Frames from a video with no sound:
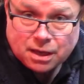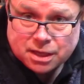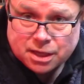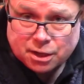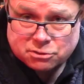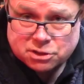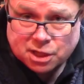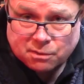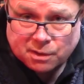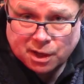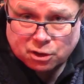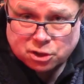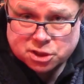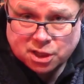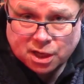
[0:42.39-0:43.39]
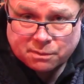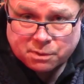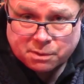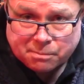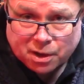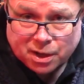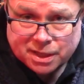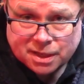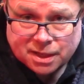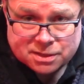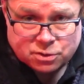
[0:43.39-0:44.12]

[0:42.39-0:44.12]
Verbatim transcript: you know, to go alongside with my uh,